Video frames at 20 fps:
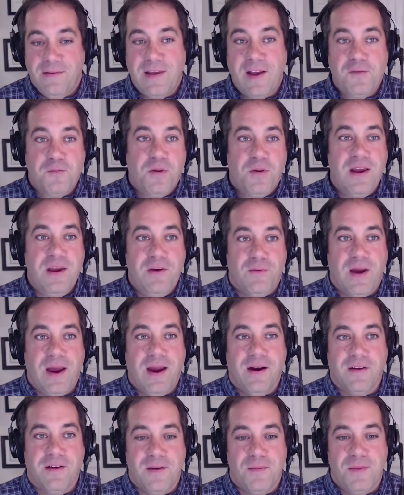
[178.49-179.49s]
That's pretty
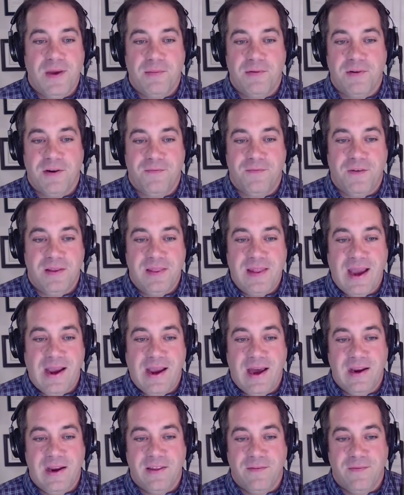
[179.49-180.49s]
rare to be able to fund
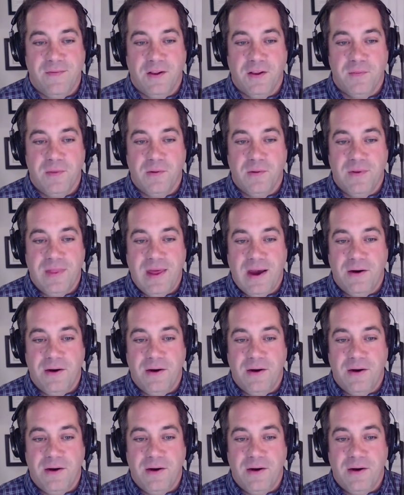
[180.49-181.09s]
that kind of development